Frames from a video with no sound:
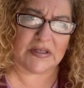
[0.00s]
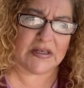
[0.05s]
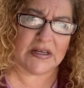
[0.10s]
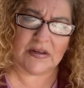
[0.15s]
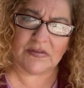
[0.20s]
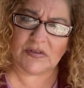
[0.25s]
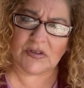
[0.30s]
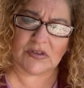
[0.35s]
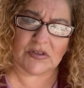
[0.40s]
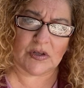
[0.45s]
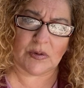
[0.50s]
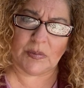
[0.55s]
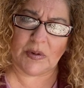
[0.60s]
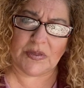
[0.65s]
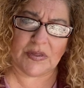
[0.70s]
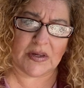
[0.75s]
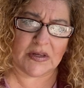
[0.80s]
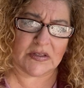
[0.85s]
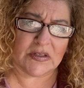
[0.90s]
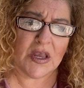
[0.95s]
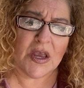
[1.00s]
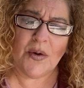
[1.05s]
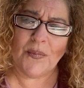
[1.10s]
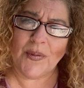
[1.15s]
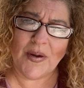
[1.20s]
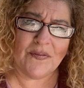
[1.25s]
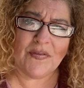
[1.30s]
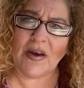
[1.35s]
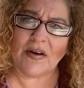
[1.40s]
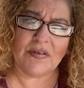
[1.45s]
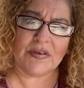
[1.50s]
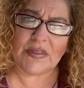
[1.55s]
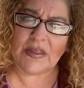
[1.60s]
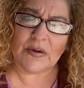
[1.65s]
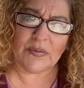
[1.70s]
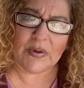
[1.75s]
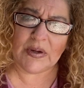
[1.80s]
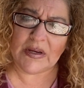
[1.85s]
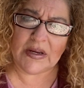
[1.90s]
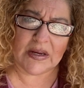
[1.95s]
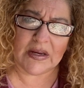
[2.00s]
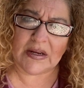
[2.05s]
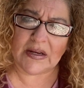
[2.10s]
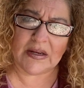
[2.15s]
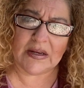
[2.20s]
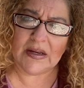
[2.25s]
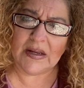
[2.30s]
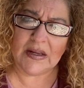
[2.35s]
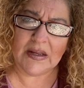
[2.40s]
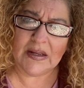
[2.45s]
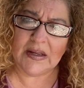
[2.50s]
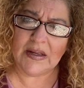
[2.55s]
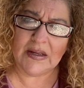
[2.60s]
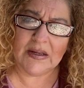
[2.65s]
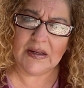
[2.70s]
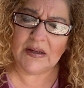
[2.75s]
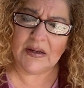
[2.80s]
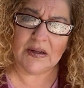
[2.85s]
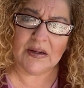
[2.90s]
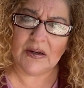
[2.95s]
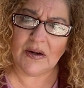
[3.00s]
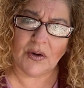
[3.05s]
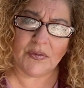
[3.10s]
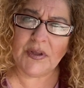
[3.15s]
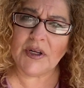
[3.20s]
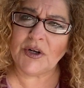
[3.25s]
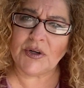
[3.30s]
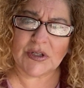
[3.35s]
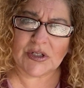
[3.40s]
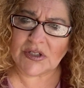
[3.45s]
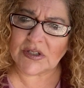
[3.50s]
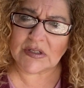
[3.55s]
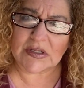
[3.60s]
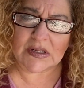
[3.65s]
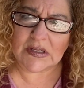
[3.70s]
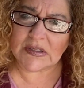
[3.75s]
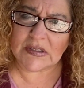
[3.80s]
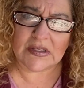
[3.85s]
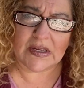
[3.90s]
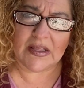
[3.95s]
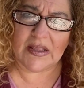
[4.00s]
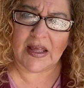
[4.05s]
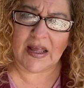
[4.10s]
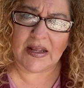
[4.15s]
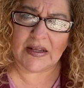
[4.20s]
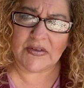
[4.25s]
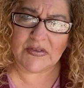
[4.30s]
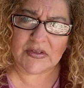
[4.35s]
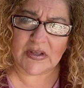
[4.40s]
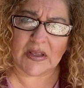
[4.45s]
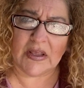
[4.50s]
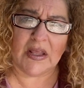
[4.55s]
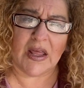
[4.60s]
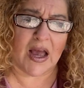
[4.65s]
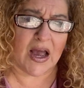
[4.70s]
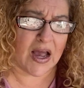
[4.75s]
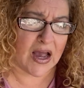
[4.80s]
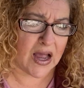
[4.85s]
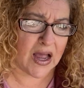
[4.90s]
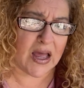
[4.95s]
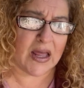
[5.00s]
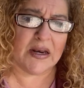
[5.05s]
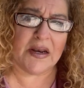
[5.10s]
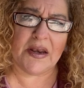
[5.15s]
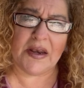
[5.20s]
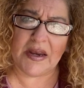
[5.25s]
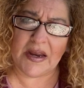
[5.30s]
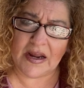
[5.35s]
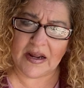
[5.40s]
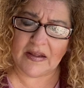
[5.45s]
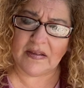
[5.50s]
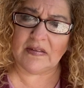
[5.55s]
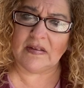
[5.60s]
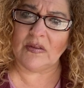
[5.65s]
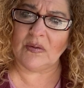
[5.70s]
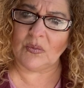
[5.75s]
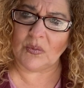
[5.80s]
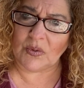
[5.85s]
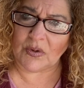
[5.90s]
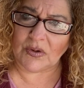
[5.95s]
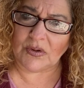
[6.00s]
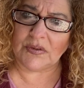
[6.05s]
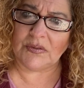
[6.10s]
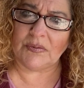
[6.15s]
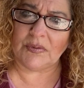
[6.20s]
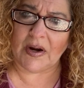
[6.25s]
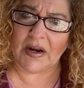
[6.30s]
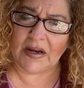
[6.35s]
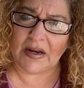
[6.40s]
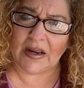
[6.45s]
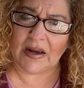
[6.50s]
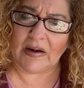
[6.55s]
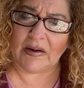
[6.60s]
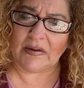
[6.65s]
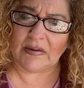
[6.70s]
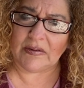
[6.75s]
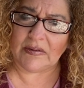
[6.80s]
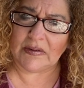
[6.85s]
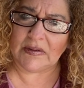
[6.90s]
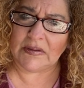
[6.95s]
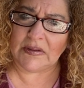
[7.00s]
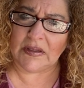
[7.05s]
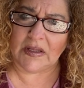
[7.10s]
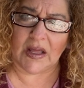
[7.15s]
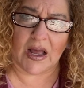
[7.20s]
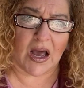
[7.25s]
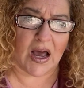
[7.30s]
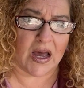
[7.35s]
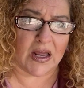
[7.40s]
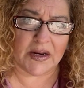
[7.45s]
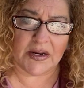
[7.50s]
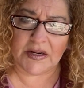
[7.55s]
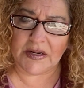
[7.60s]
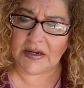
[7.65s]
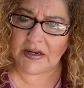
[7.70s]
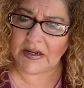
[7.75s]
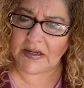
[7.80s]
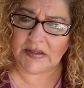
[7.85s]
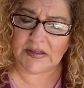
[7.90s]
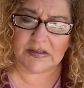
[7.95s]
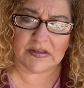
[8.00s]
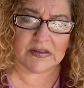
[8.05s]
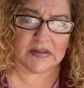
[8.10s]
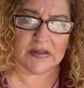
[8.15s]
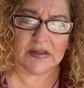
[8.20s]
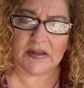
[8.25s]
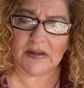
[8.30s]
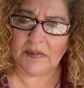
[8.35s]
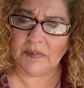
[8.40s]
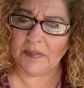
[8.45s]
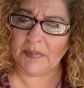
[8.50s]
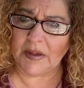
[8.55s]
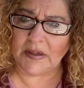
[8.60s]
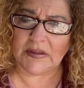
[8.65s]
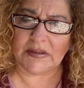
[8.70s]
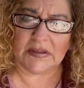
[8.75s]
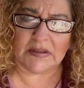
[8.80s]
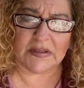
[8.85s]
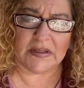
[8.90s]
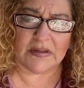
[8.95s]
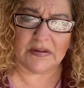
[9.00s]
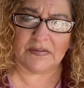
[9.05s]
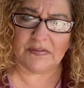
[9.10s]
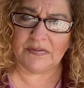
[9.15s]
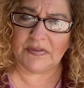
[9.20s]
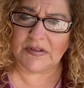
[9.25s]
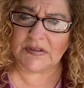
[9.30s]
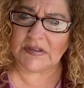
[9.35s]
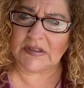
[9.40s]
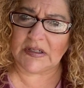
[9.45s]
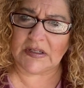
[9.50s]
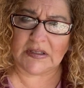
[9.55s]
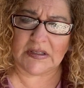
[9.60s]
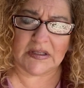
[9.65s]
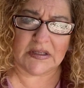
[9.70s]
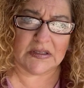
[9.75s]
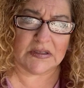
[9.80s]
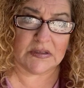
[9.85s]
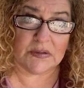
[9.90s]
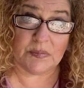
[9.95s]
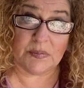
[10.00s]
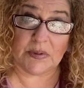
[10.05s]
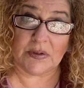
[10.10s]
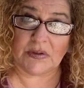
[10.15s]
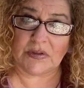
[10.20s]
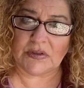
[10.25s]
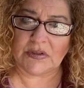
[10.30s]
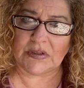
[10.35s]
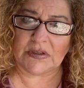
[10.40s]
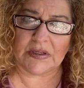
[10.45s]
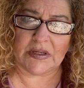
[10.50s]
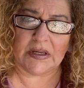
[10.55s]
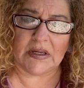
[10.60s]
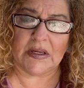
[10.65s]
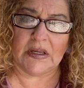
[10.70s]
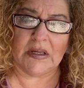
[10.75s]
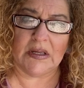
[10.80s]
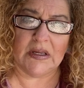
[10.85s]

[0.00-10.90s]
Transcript: He gives us so many things. We have everything we need. Only Christians can say that. There's a lot of needs in the world right now. A lot of needs, mentally, physically, spiritually,